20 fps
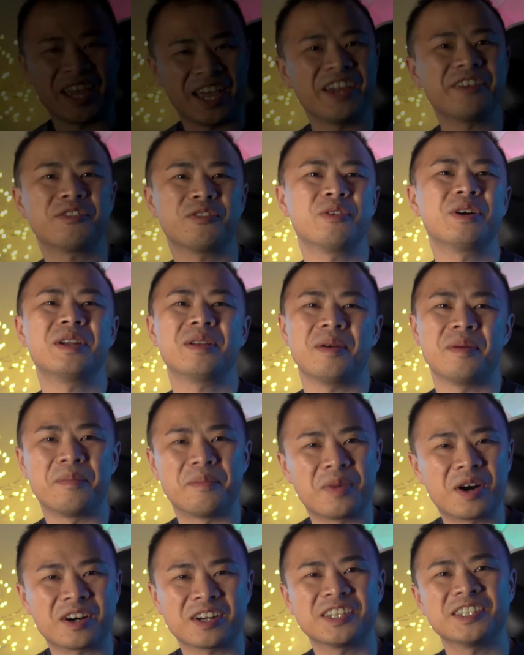Hey everyone,
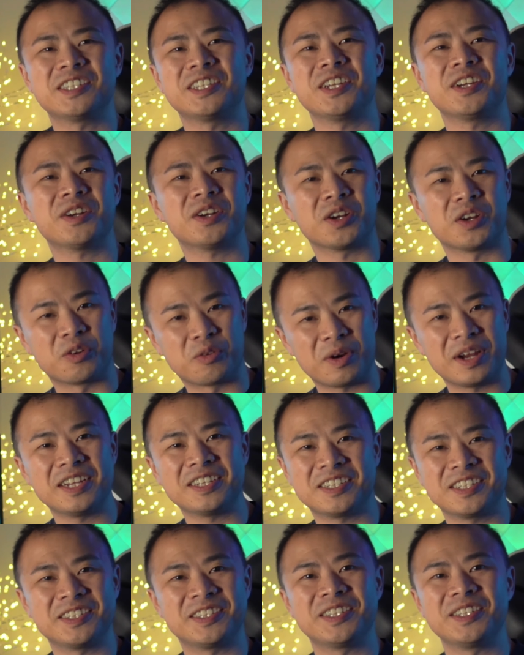Marcus here.
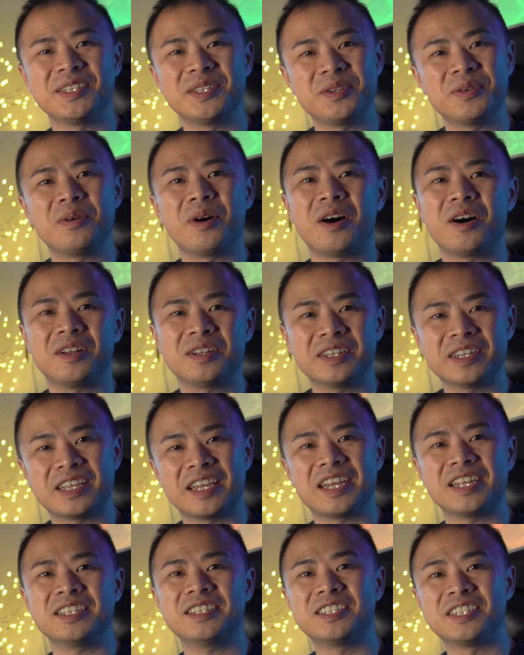Great to see you all
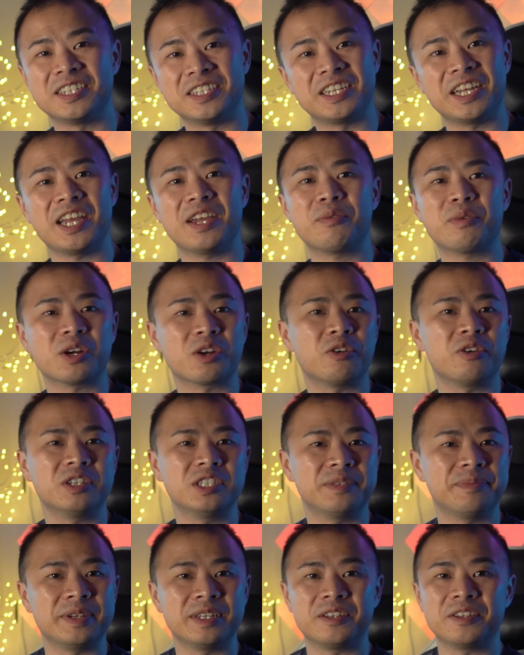again. Today we're
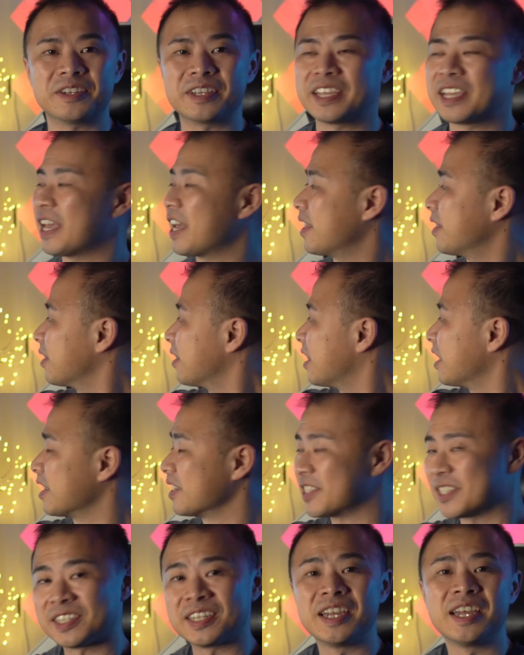going to be looking at
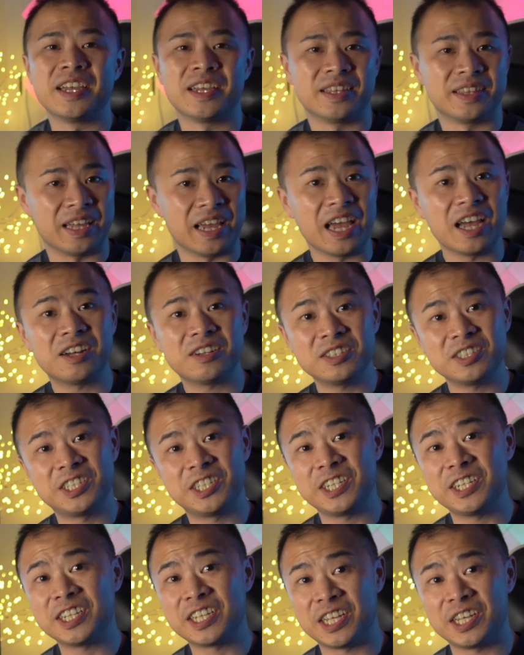this, the
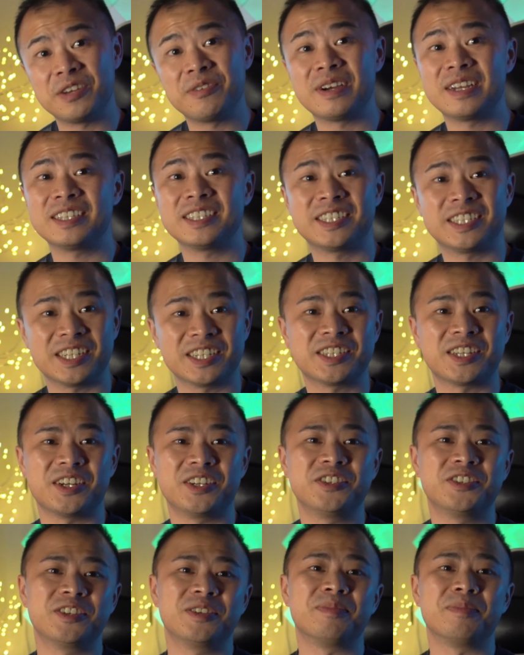LG
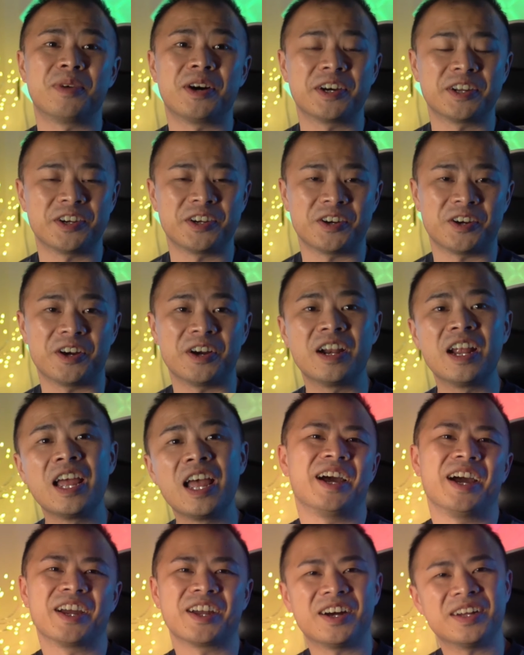QN600 monitor.
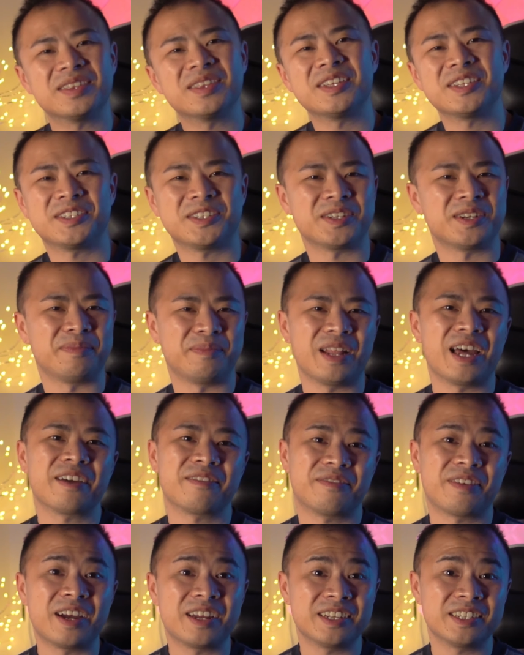I got this on a
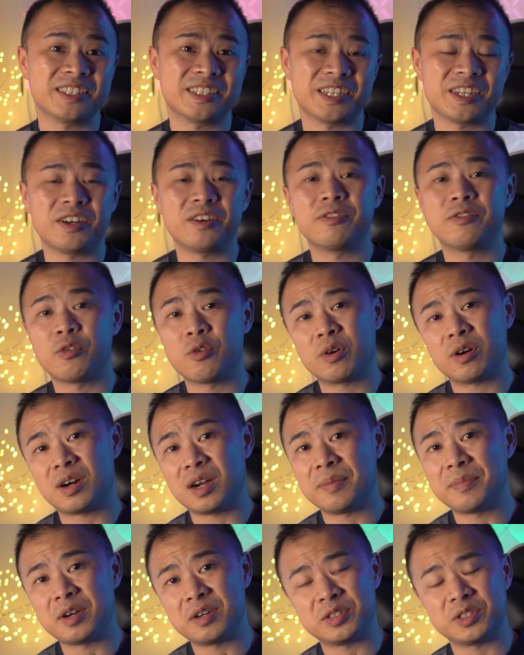Black Friday sale for
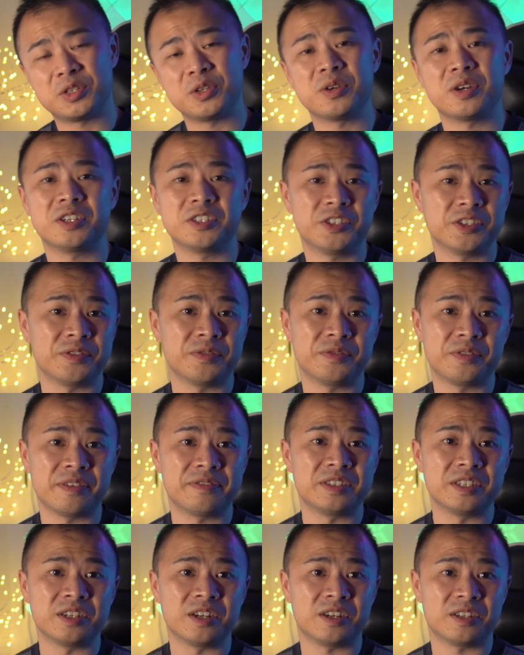about
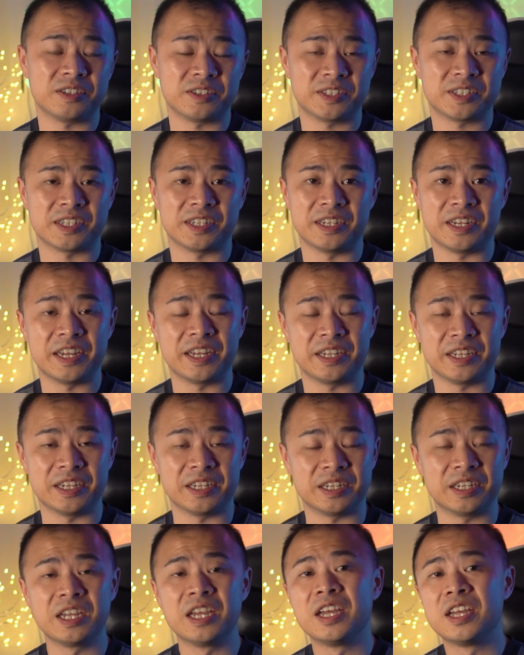$250
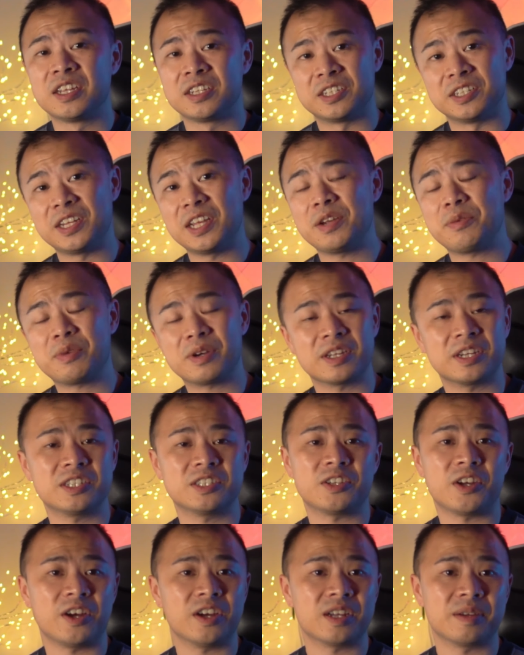Canadian. Today we're going to
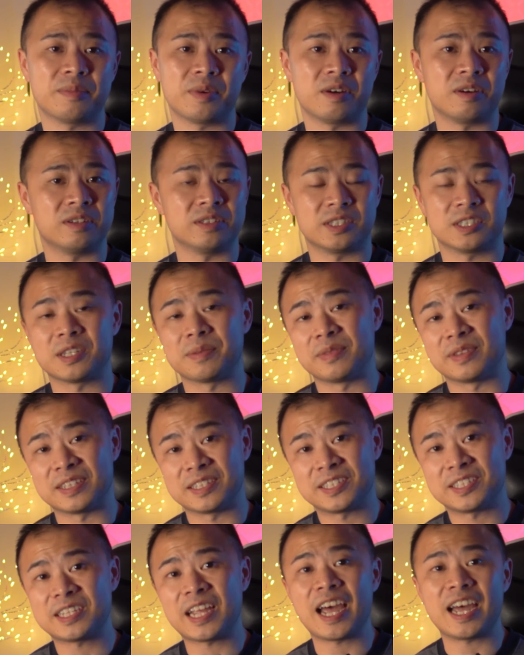talk about some of the
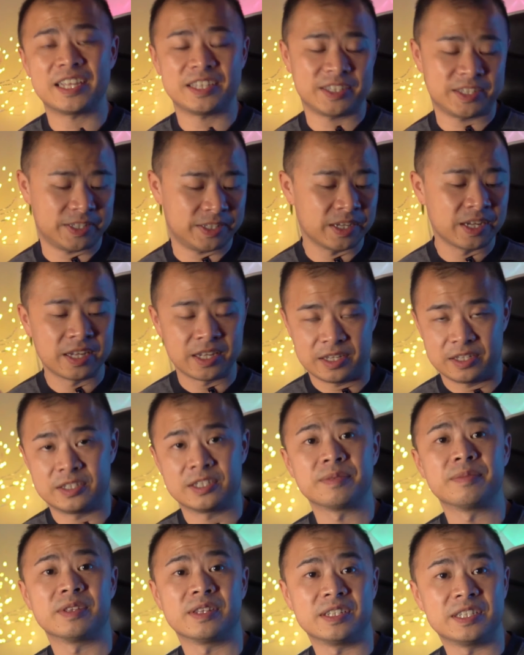stats,
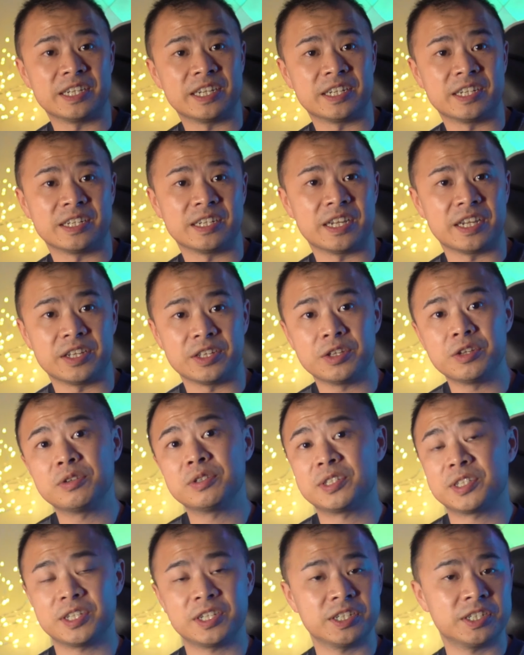some of the day-to-day
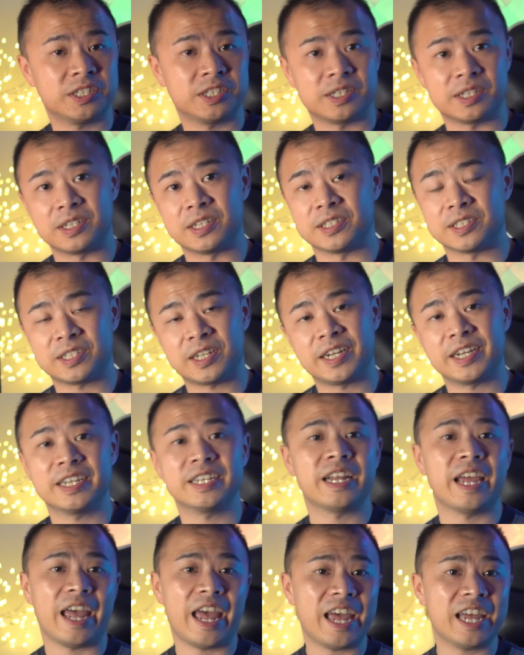usage, the
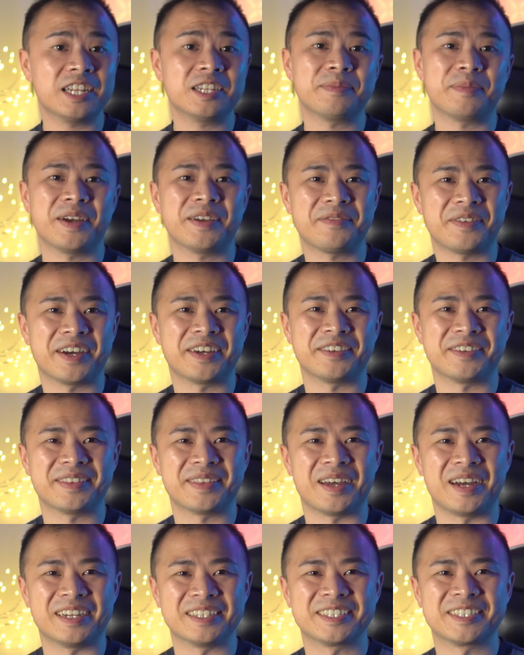design, and my final
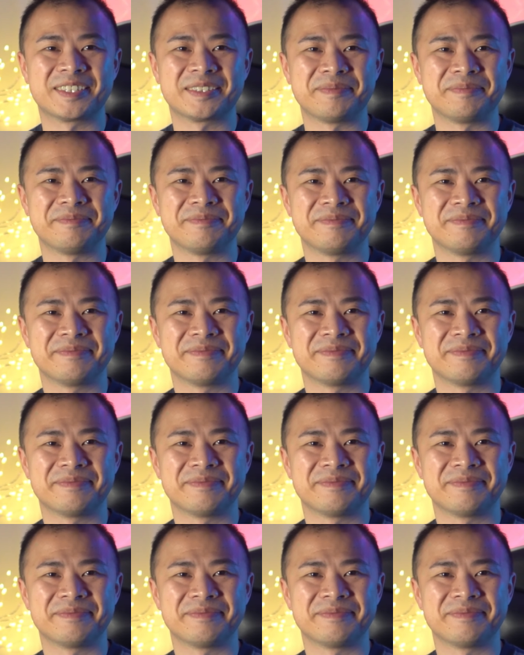thoughts.